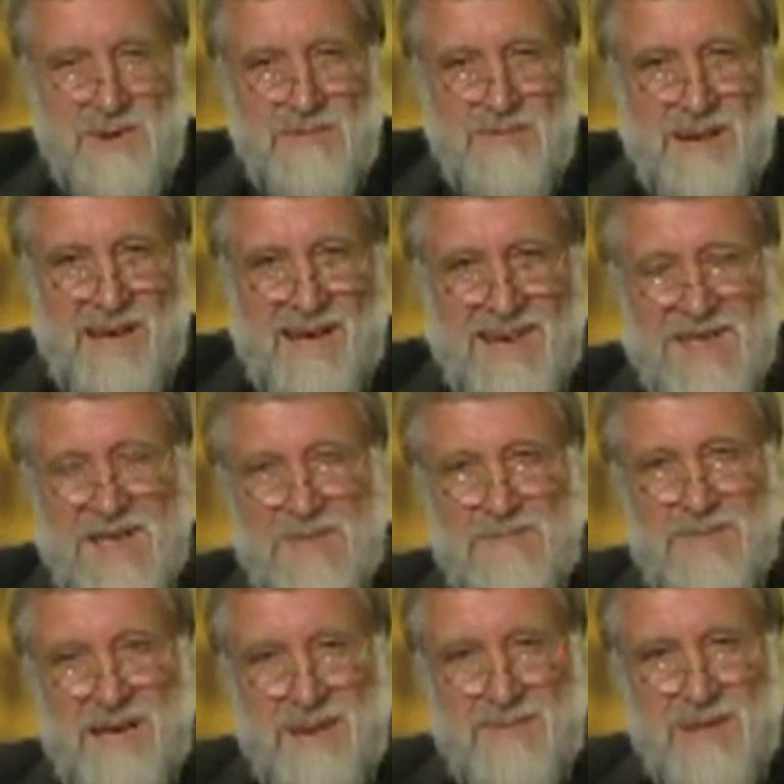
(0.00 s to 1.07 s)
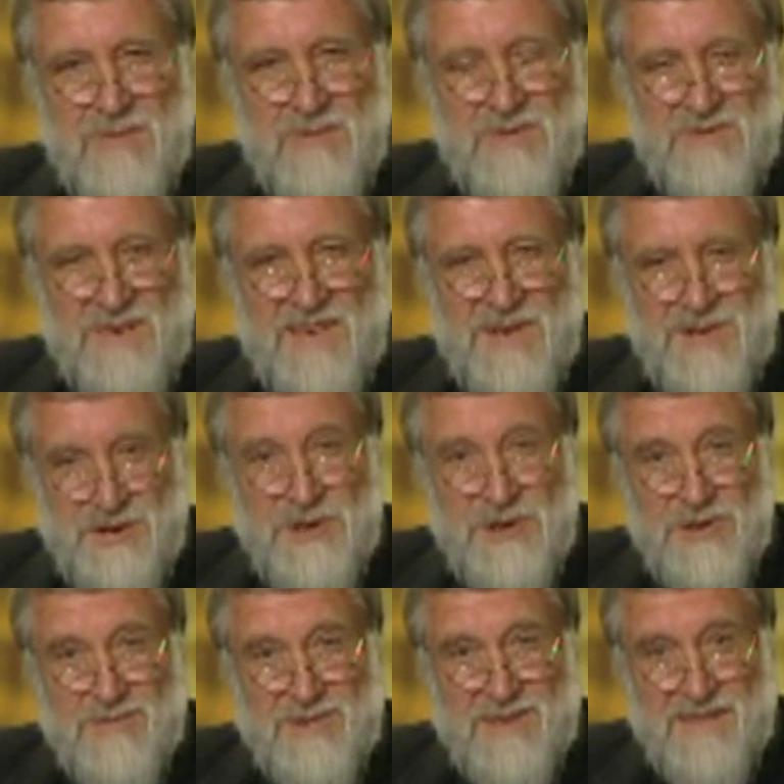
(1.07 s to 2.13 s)
implanting baby with their
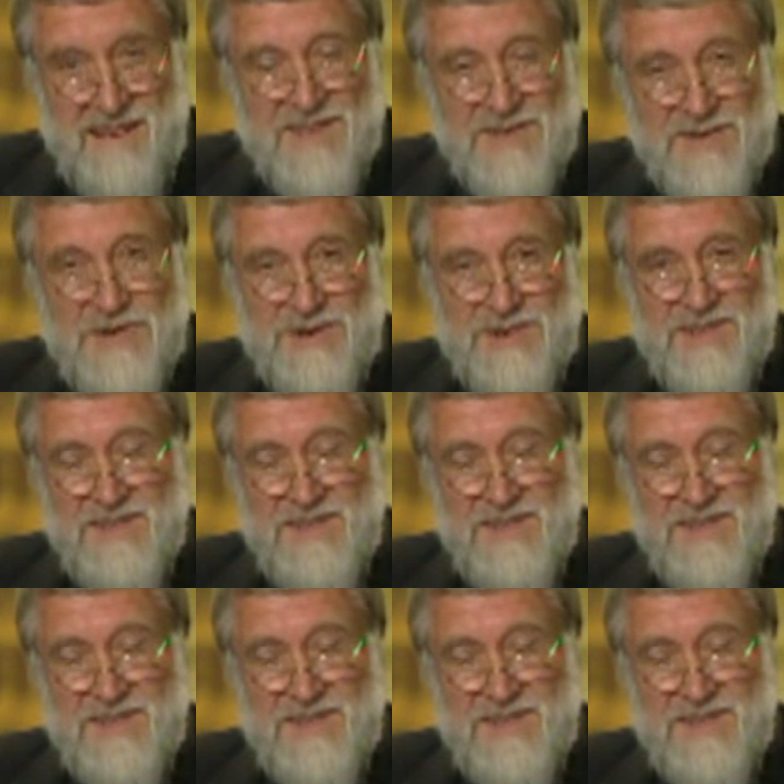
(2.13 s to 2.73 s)
germs. And that's good.